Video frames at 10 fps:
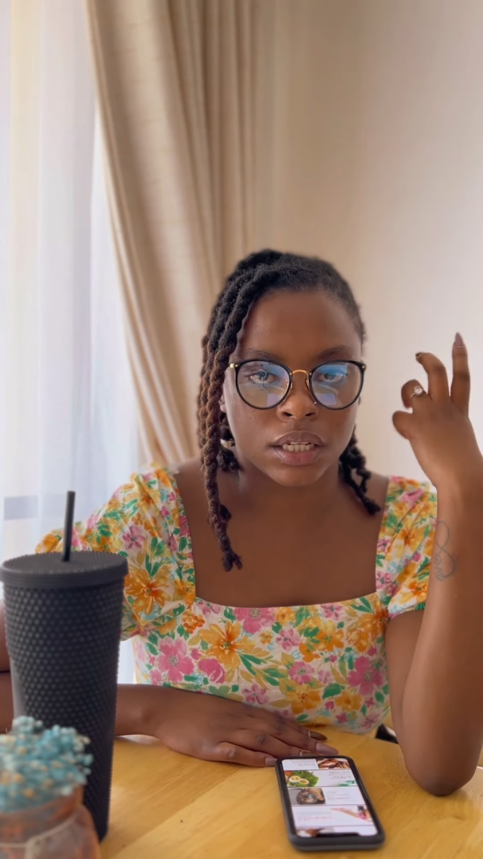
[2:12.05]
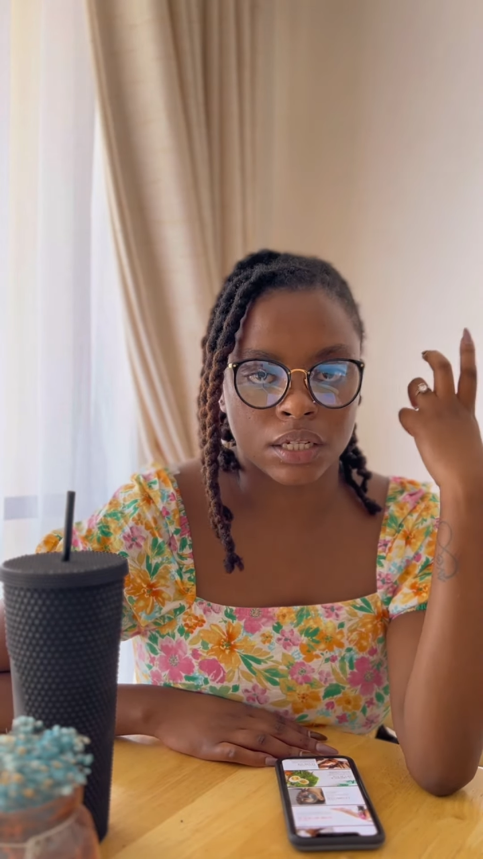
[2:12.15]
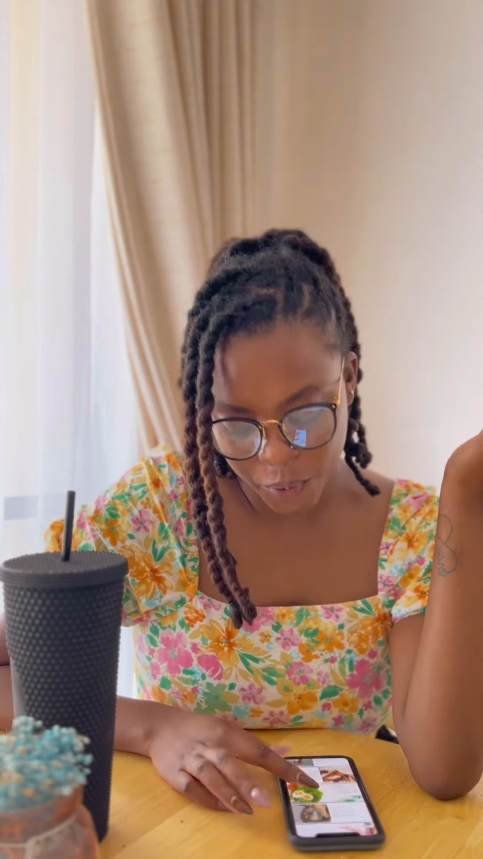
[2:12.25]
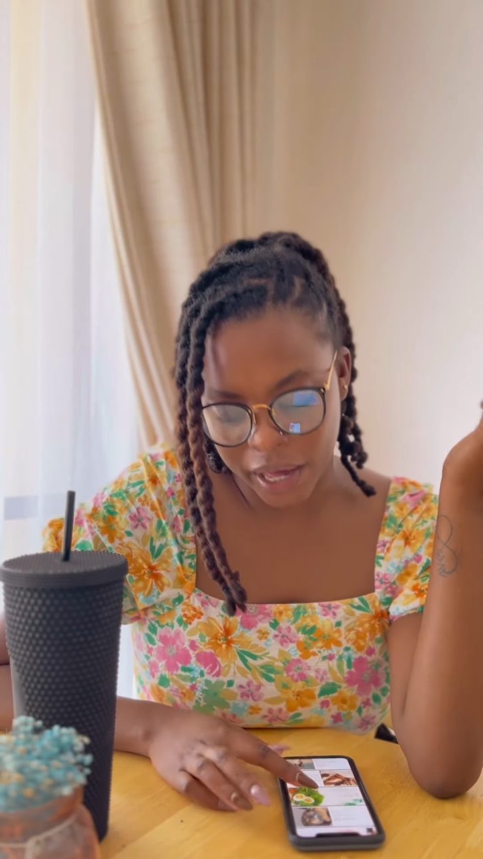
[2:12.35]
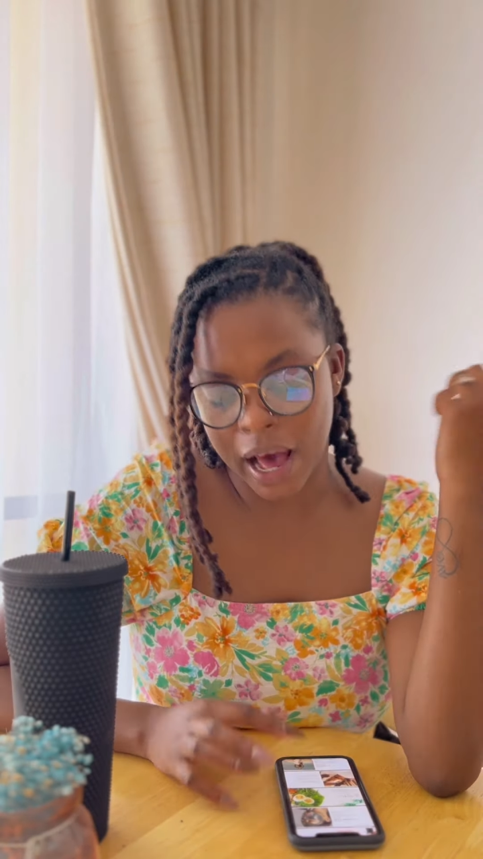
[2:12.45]

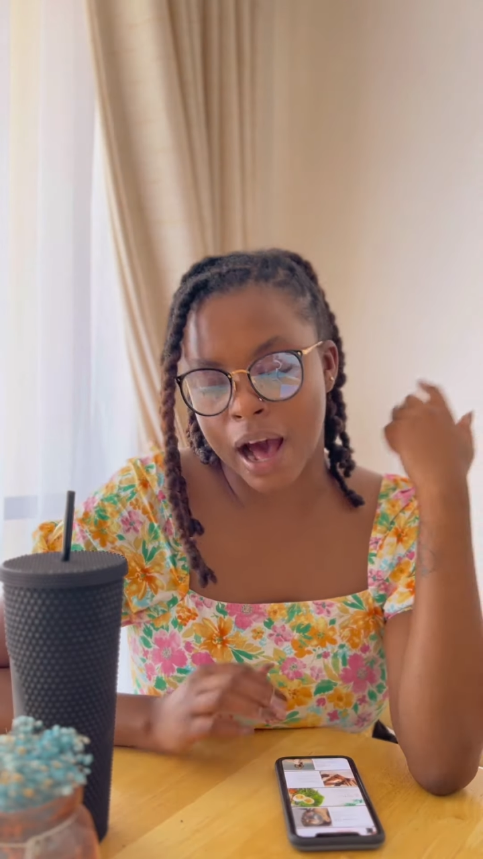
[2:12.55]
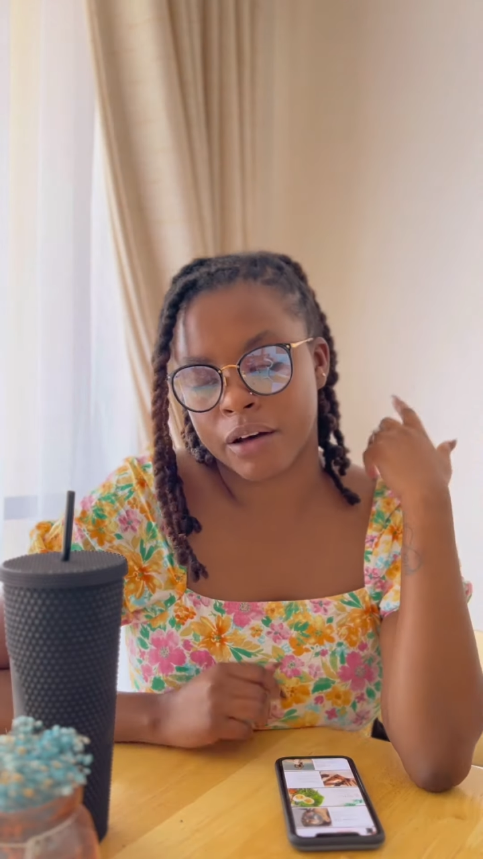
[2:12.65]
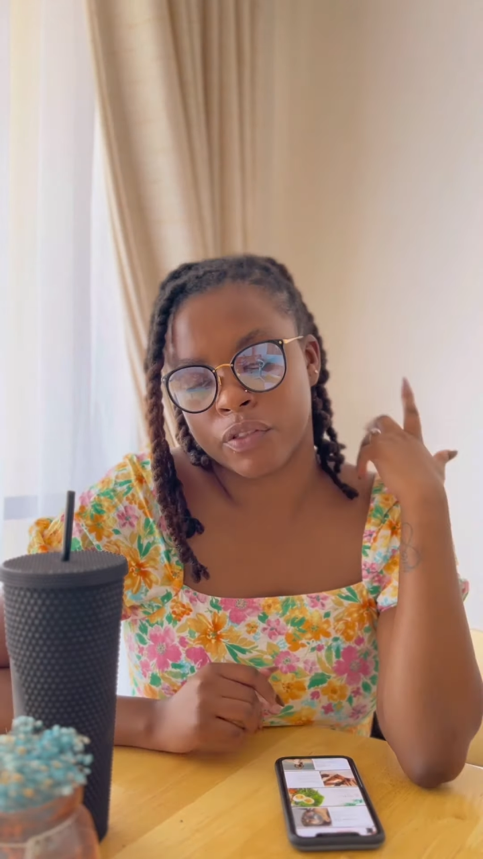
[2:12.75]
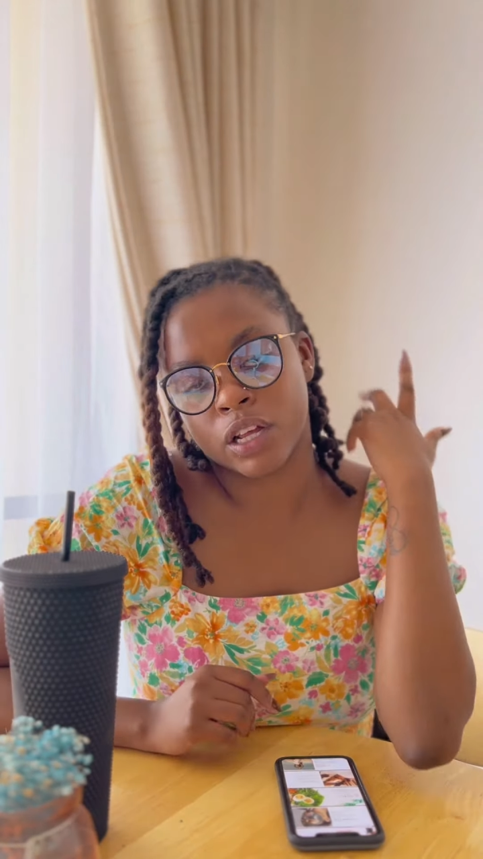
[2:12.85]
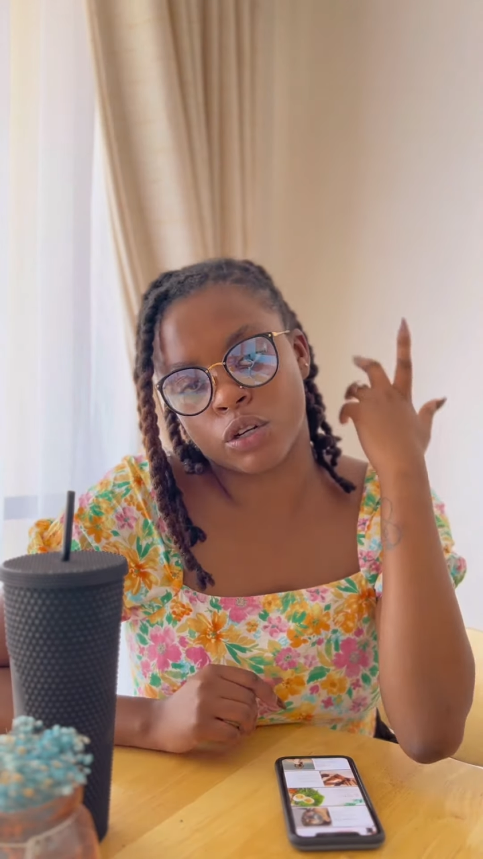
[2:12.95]
We
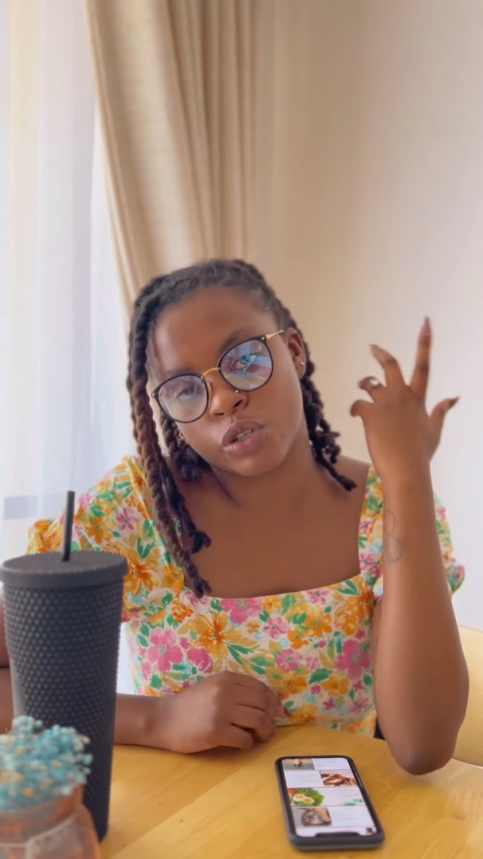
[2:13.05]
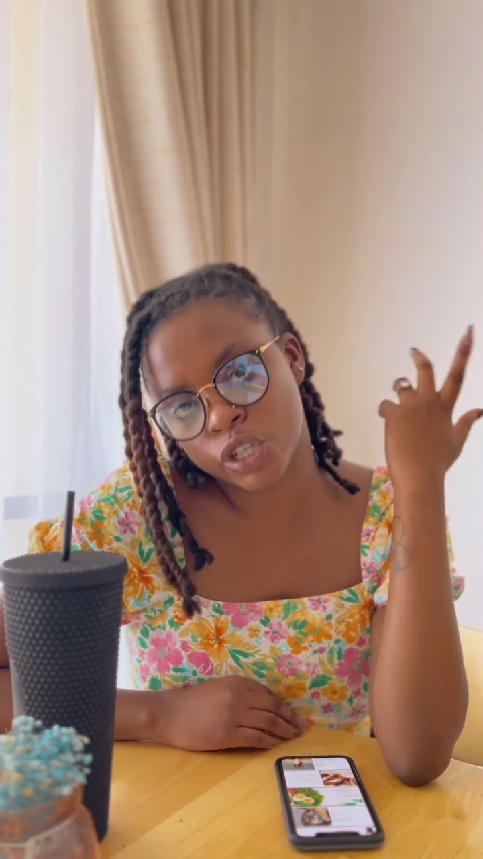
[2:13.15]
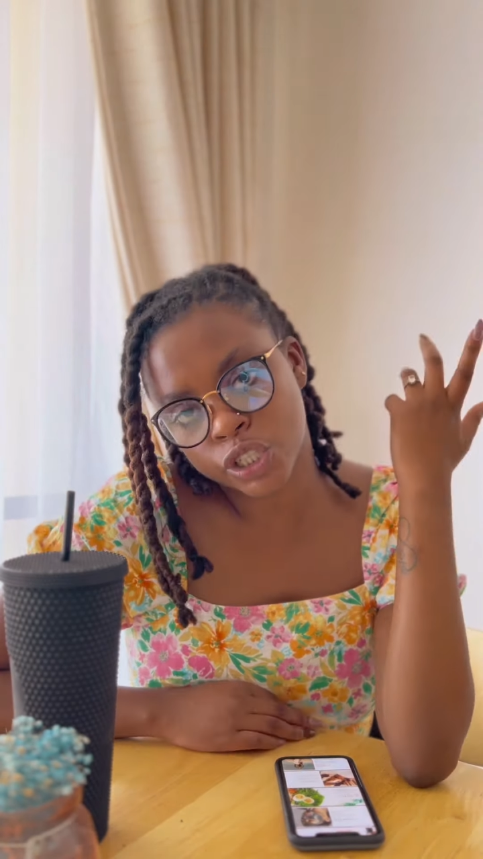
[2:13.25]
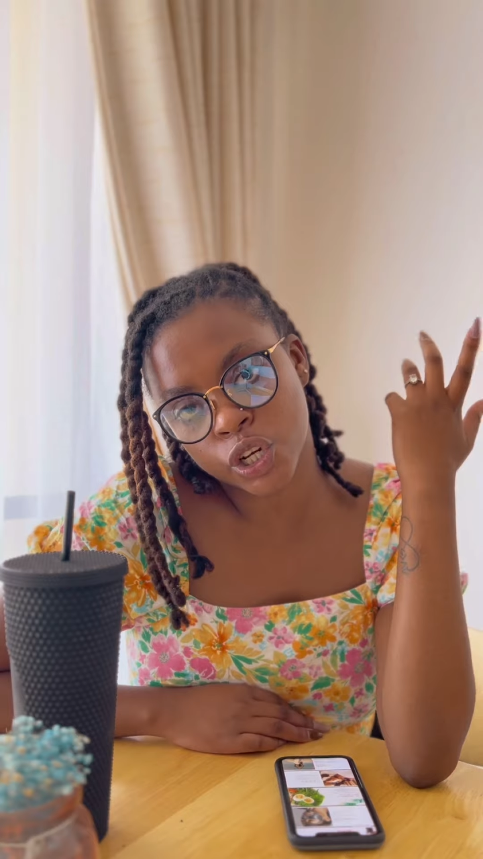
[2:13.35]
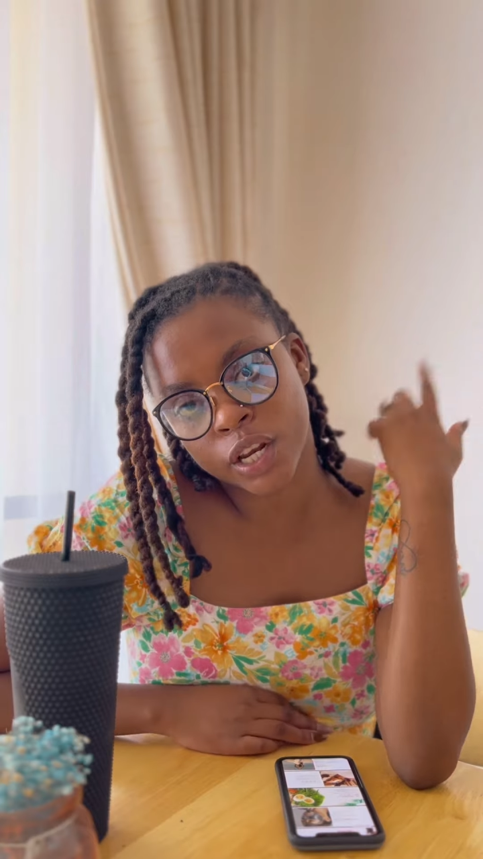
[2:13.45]
have the
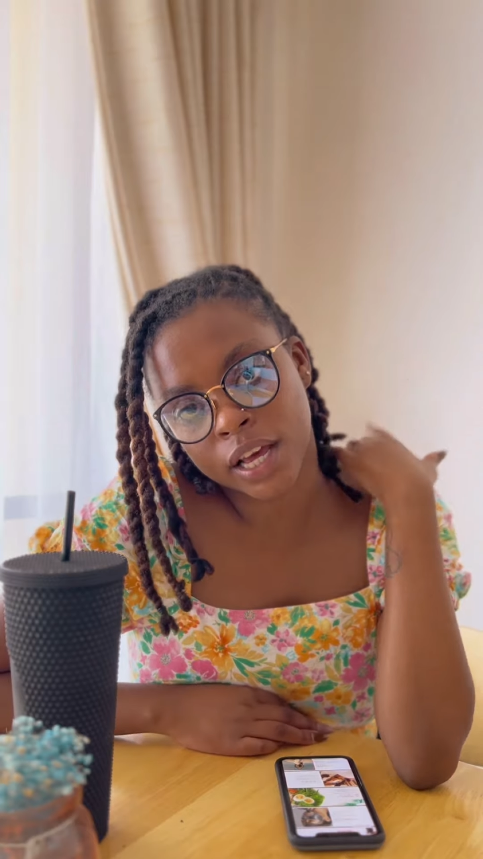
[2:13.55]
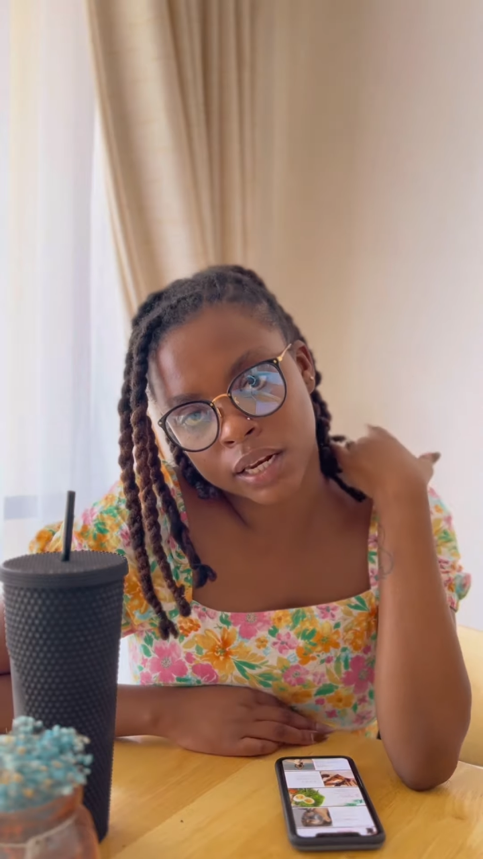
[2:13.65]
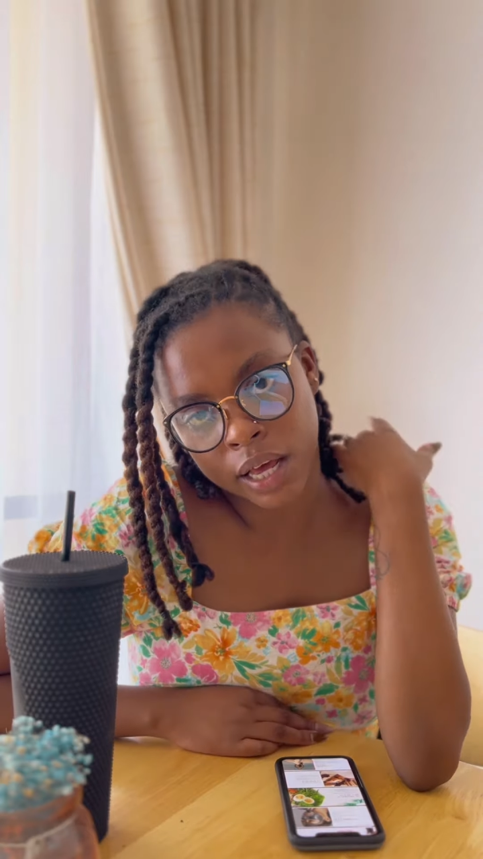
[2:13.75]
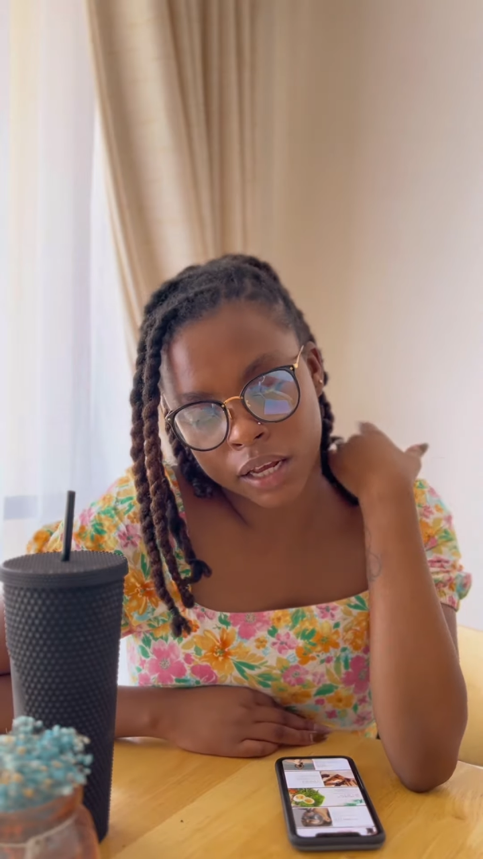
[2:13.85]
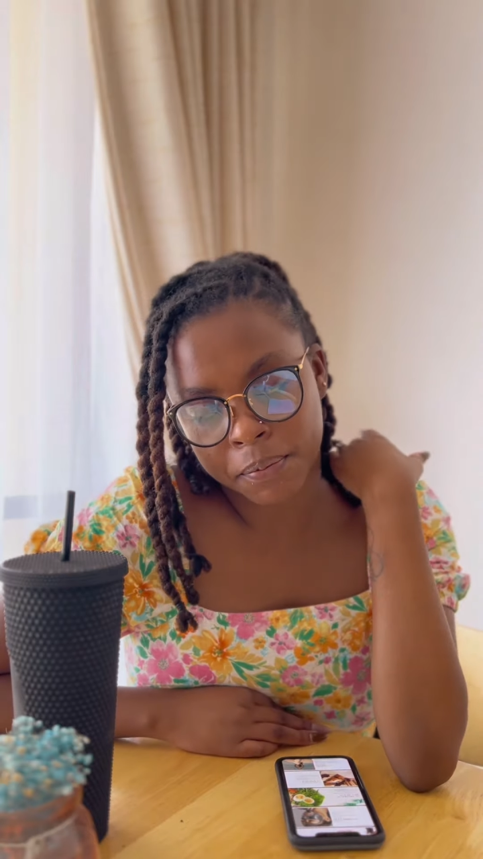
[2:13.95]
nutrition and
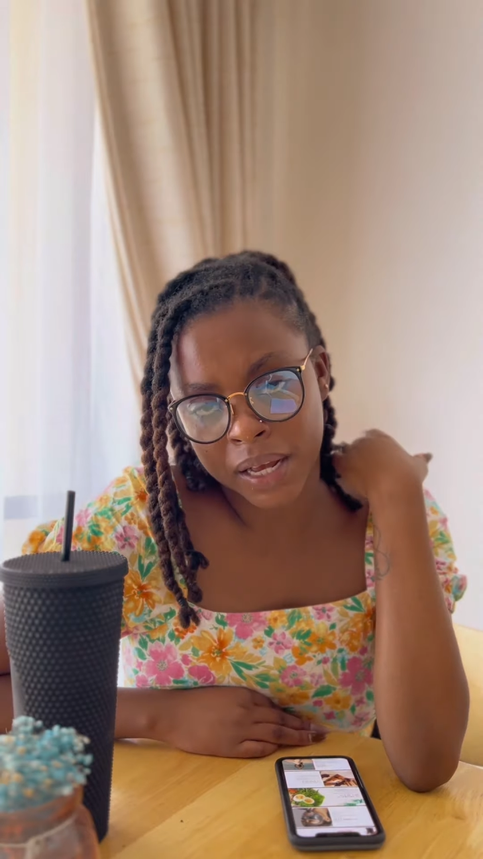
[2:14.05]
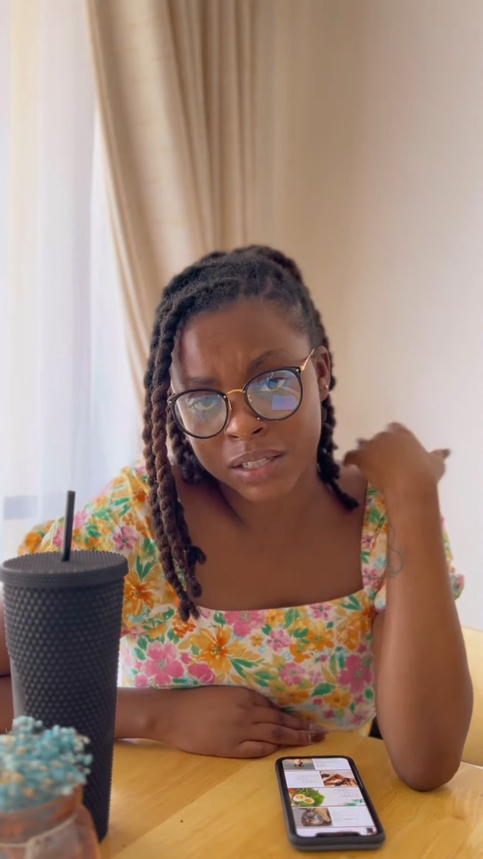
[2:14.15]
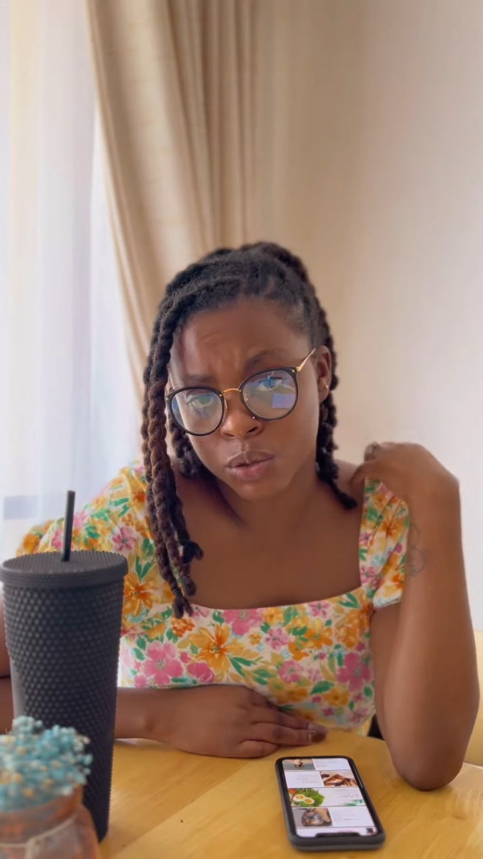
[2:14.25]
diet plans.